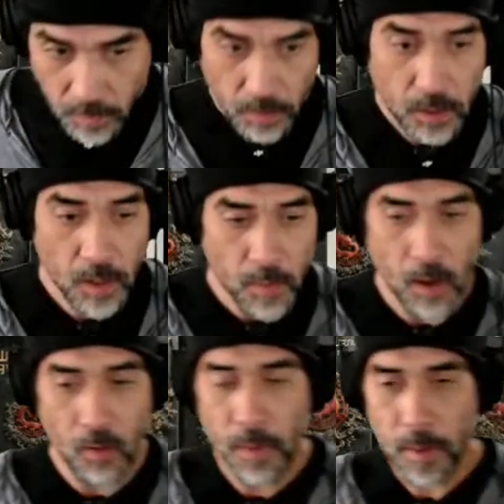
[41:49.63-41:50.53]
Come
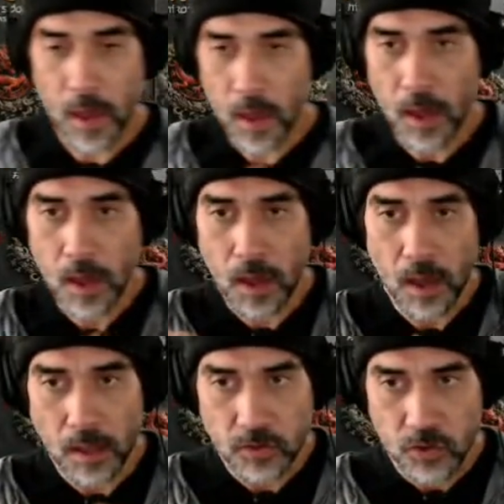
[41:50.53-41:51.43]
on,
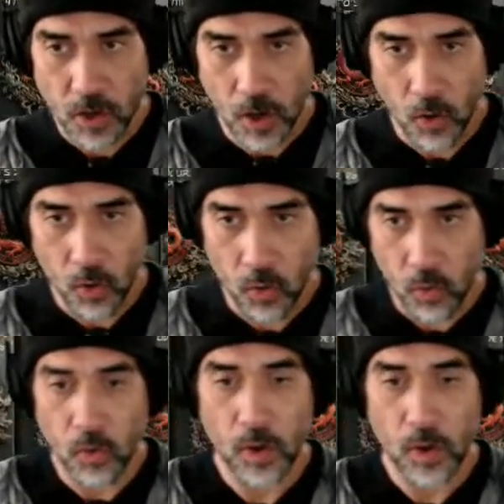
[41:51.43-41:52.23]
baby, let's go.